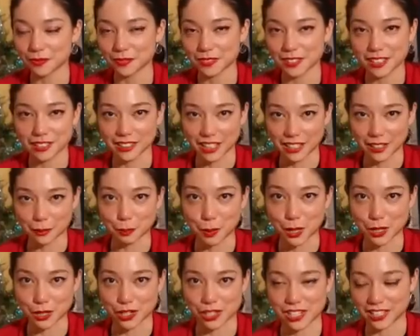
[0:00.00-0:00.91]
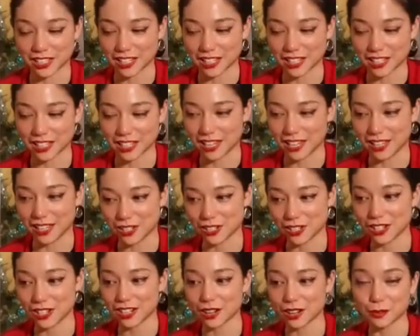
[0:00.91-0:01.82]
like purchased a calendar,
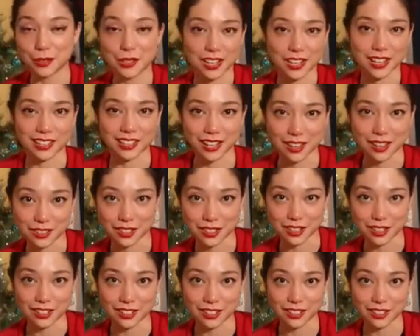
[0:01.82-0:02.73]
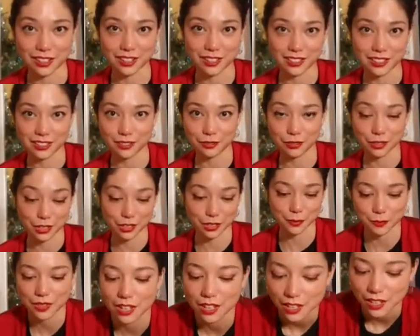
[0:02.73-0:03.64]
I will sign a calendar for you.
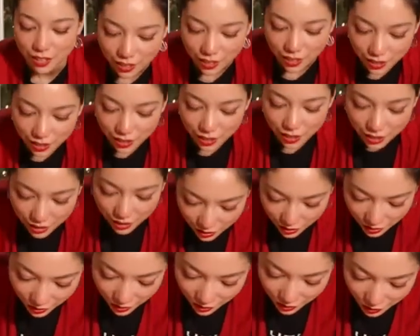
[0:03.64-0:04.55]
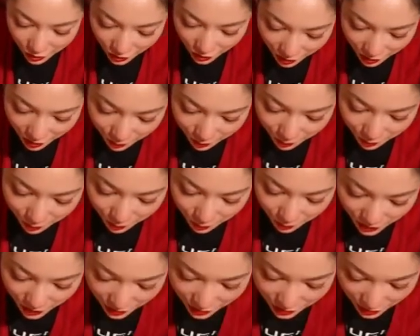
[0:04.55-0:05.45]
Okay, I'm gonna sign
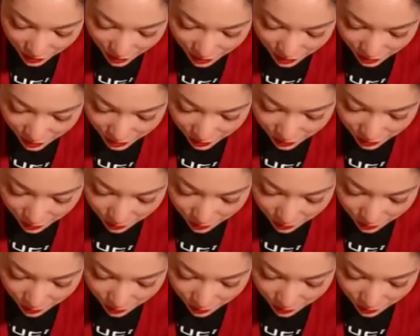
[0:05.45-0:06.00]
this last.